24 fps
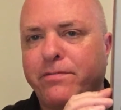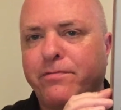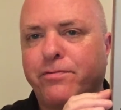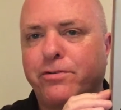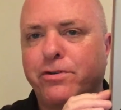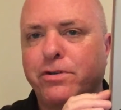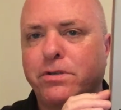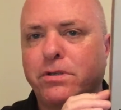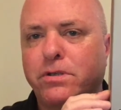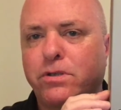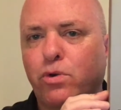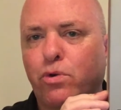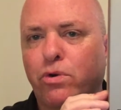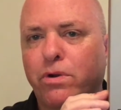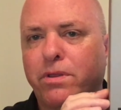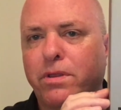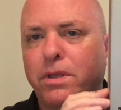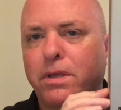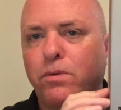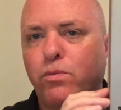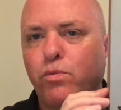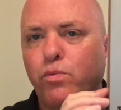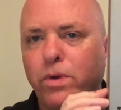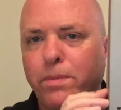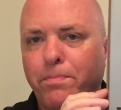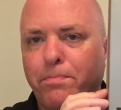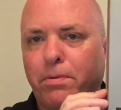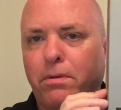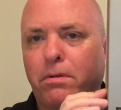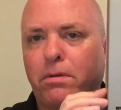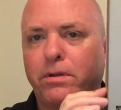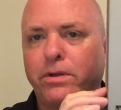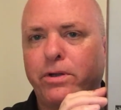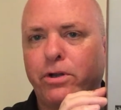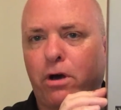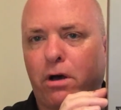first Dorothy
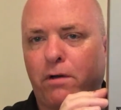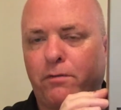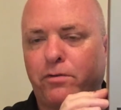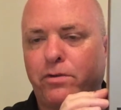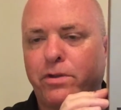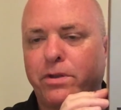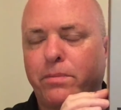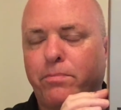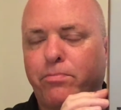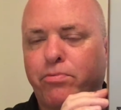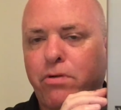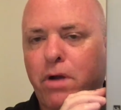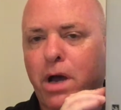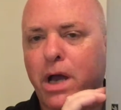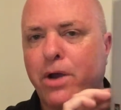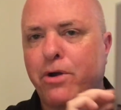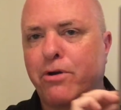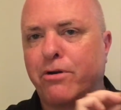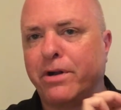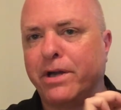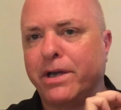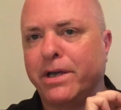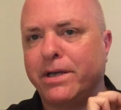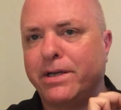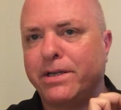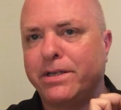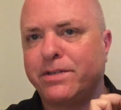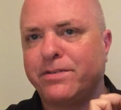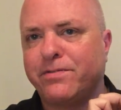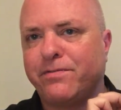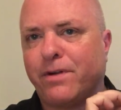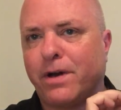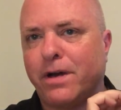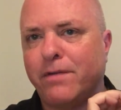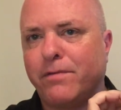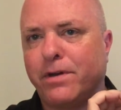Whipple novel, The Priory, and it's
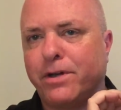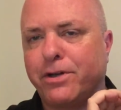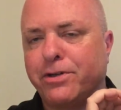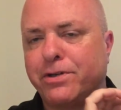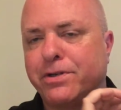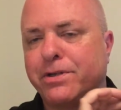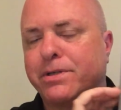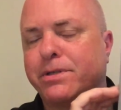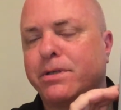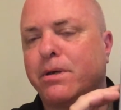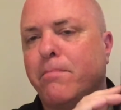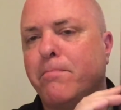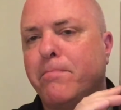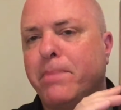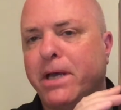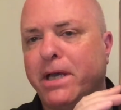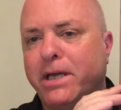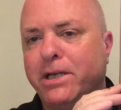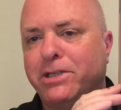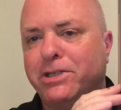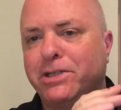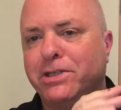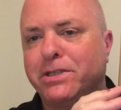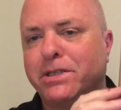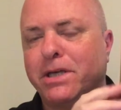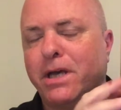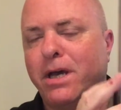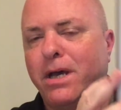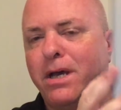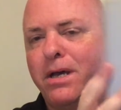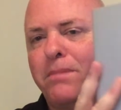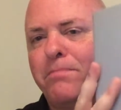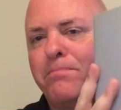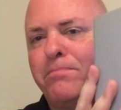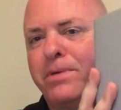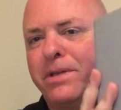500 and some pages.
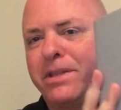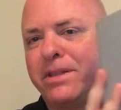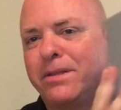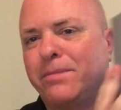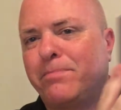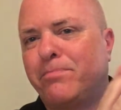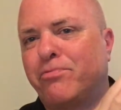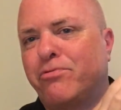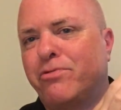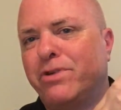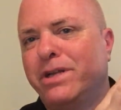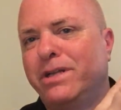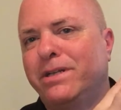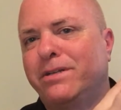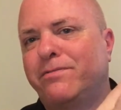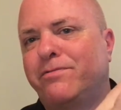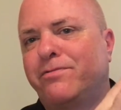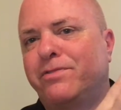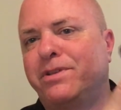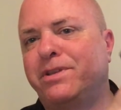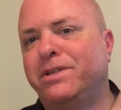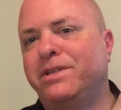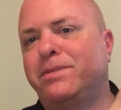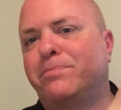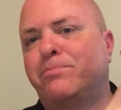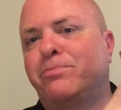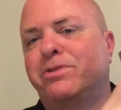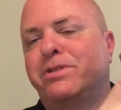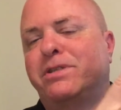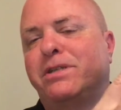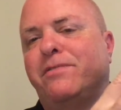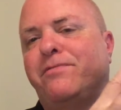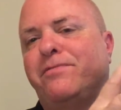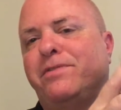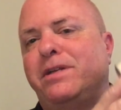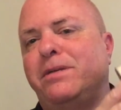But the print for these
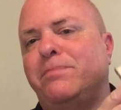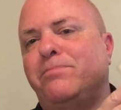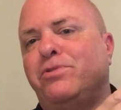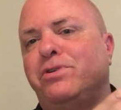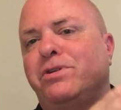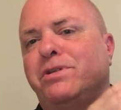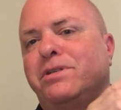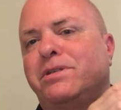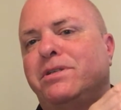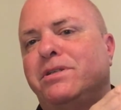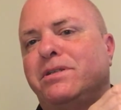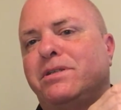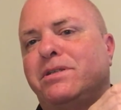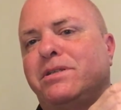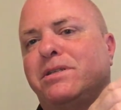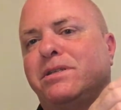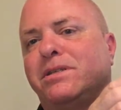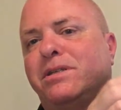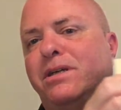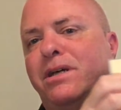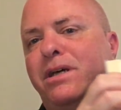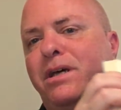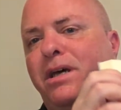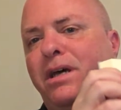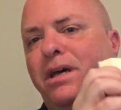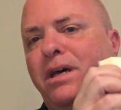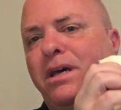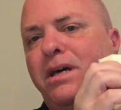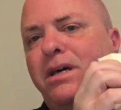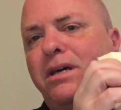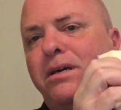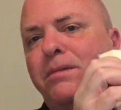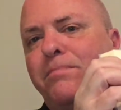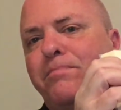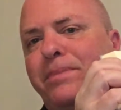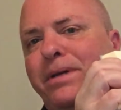Persephone books, it's
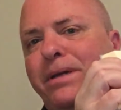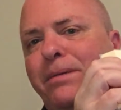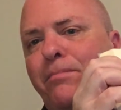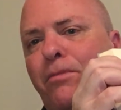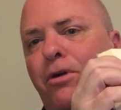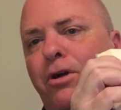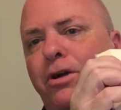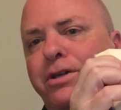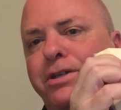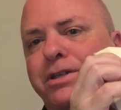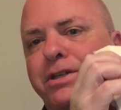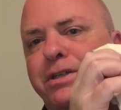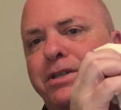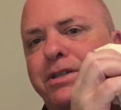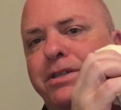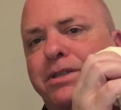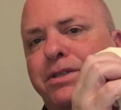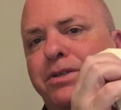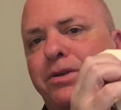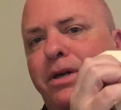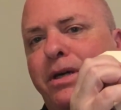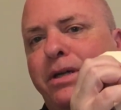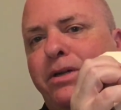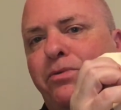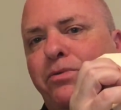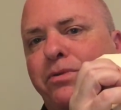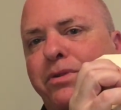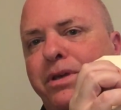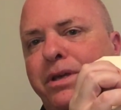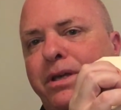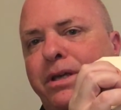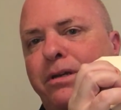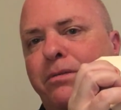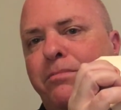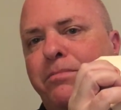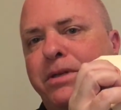big margins, so I don't
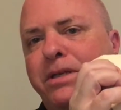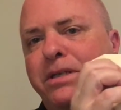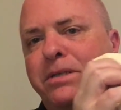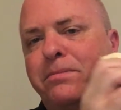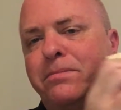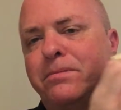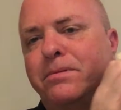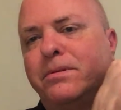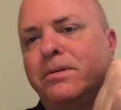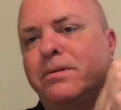think it'll be as